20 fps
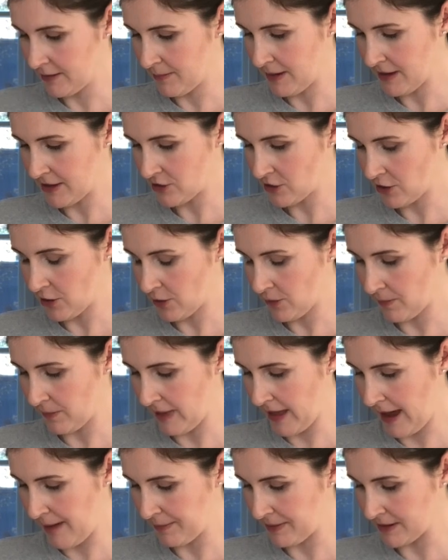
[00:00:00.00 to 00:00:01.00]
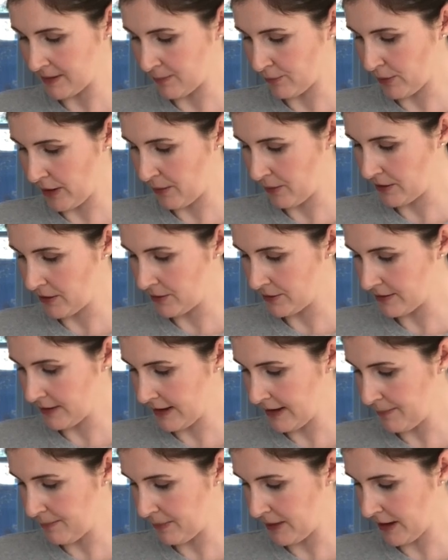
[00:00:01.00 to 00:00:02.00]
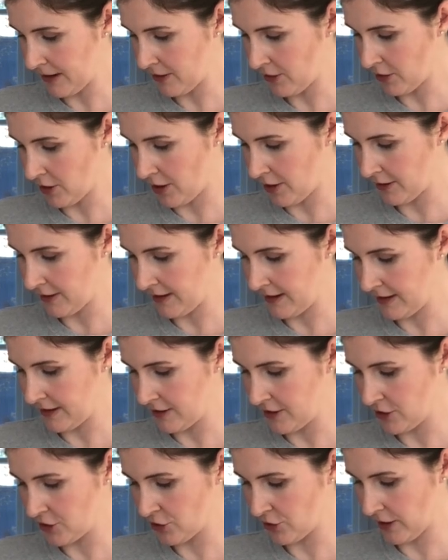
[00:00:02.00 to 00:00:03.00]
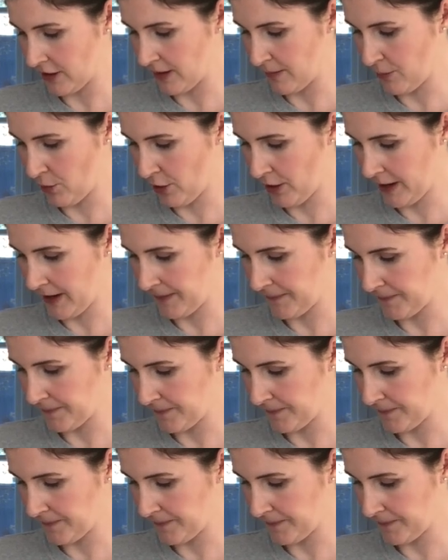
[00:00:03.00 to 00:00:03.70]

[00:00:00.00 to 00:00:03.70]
make sure your lamp isn't bright when you sleep, plug your garden in during the morning.